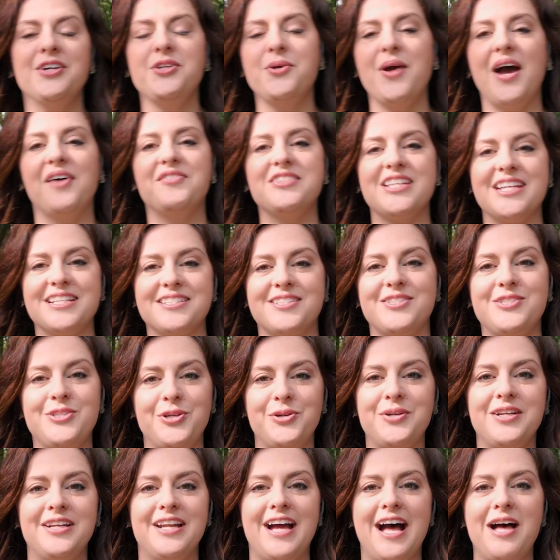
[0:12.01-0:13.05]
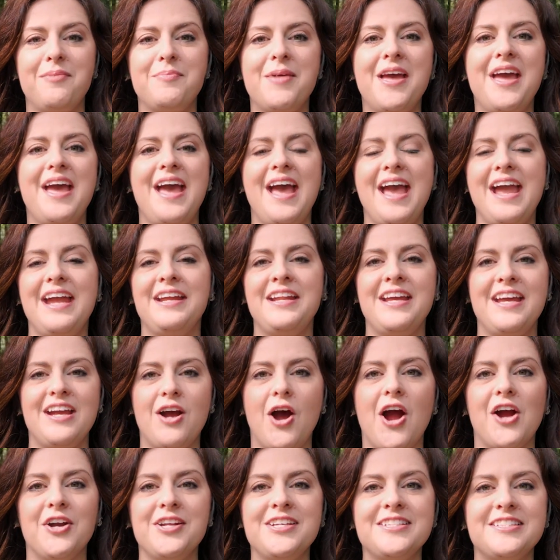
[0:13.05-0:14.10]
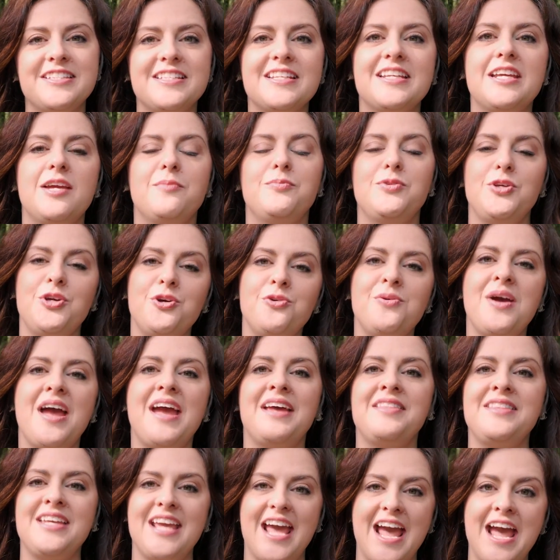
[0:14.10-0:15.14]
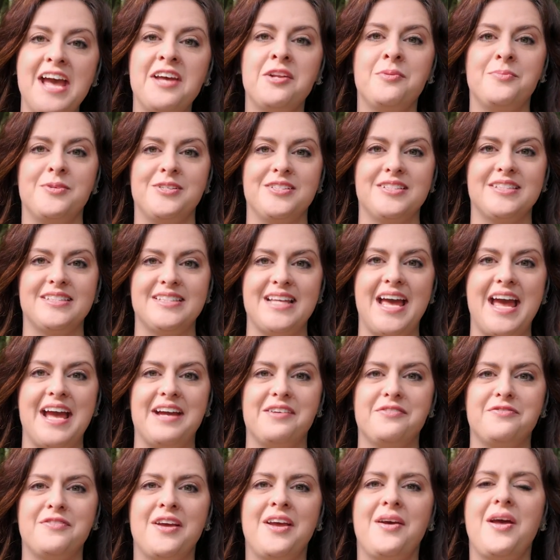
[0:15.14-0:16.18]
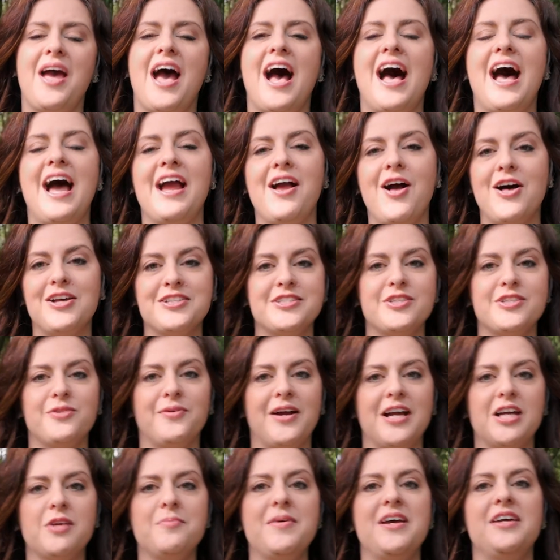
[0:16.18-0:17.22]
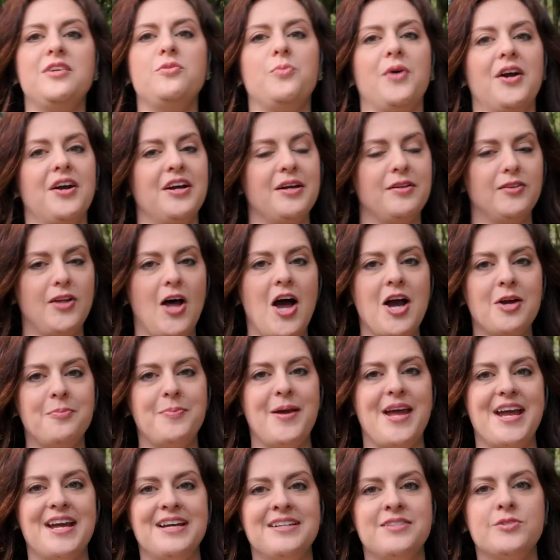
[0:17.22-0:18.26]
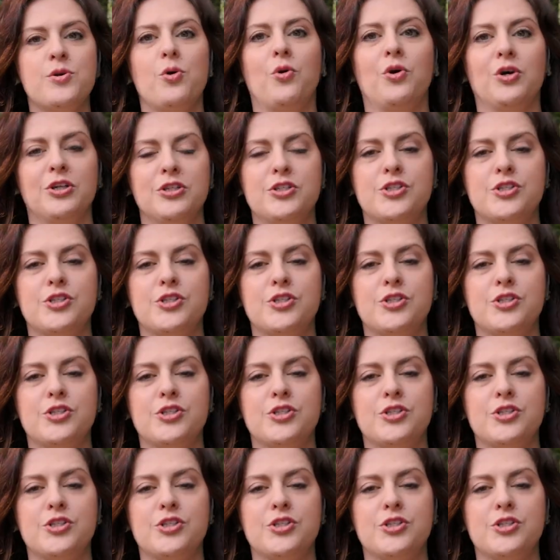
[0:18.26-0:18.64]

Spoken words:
you have to get suited up in a harness to keep you and the animals safe. I also recommend wearing long pants or